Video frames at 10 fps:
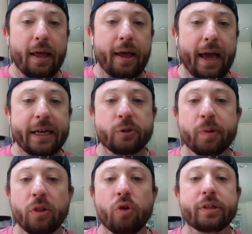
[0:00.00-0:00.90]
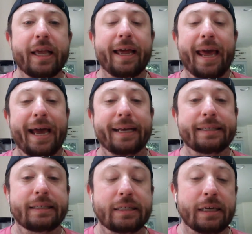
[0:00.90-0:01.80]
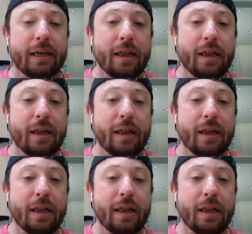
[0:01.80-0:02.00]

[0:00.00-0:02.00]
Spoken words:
has been looked at as